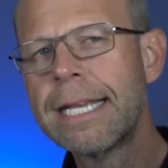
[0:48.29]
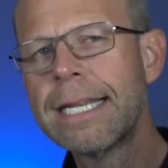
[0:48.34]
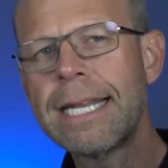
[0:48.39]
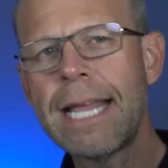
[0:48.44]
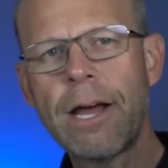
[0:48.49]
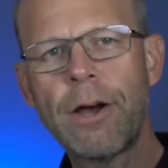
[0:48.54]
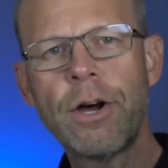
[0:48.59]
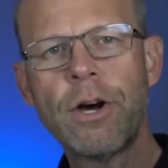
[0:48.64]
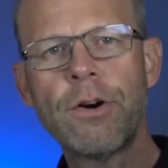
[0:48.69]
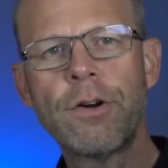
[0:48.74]

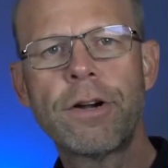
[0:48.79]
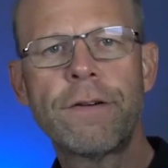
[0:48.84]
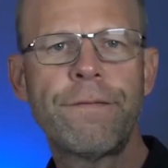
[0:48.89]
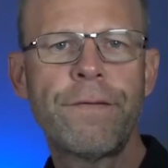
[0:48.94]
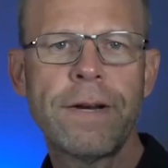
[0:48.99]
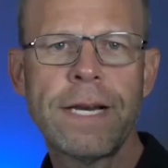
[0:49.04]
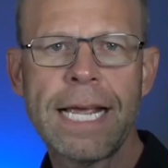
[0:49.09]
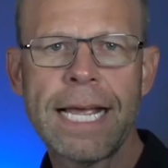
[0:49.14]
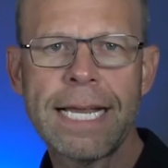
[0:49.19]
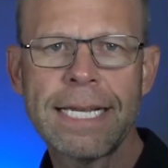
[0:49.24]
Now, owner
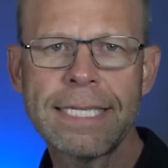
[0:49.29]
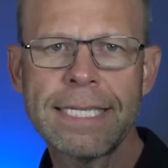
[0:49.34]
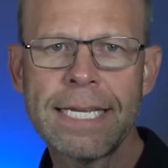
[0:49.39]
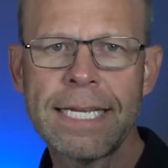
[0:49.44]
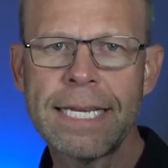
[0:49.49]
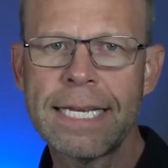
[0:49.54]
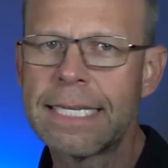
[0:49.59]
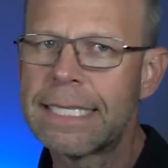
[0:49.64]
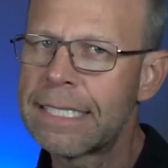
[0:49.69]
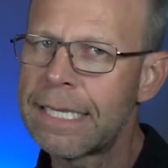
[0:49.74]

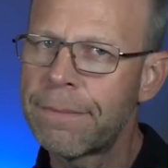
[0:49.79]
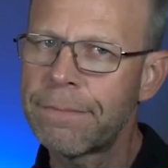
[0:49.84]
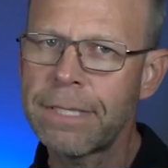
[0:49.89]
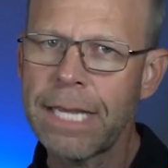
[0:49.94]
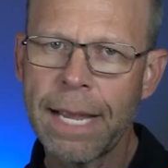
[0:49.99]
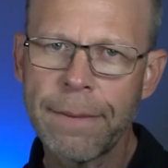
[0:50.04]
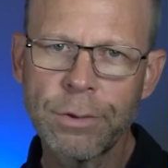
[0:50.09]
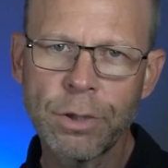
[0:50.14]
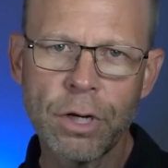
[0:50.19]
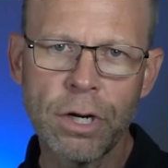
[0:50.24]
financing, it's
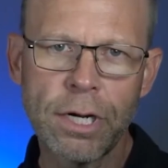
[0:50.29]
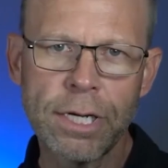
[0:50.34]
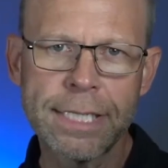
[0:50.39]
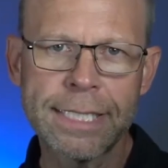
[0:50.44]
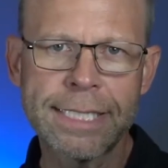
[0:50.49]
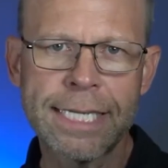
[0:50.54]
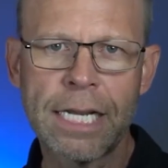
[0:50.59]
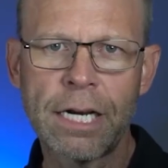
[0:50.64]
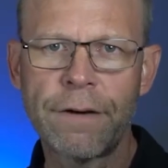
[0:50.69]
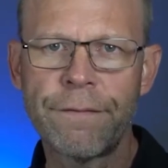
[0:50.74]
sometimes called
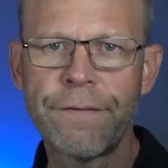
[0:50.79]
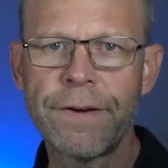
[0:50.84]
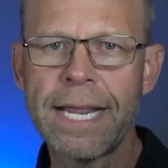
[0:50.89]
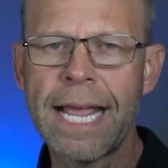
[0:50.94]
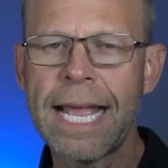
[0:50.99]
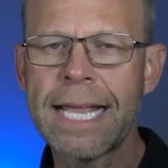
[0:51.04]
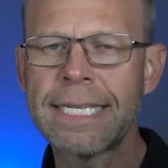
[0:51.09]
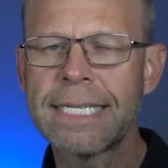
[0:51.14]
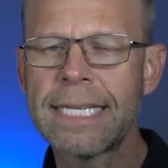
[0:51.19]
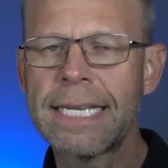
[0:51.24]
seller
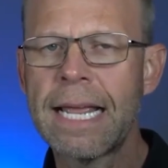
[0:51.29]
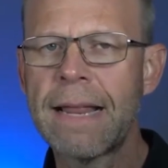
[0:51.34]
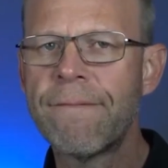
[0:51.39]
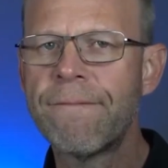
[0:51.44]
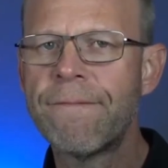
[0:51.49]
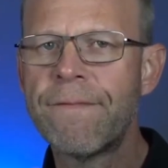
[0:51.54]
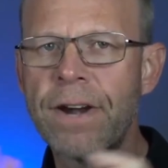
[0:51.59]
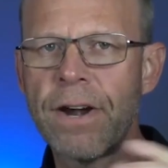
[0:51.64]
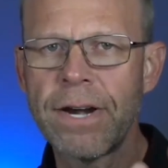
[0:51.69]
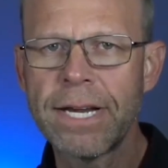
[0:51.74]
financing, and
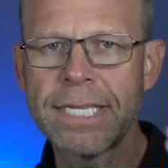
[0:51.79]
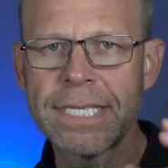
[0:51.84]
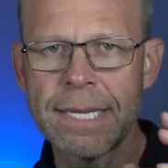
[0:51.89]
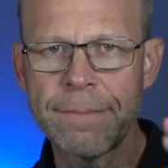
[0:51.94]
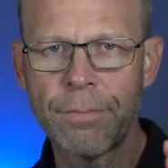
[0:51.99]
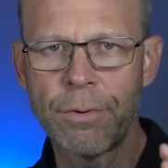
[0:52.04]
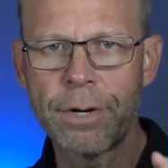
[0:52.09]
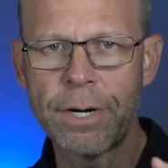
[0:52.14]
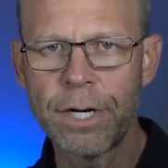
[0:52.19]
very simple.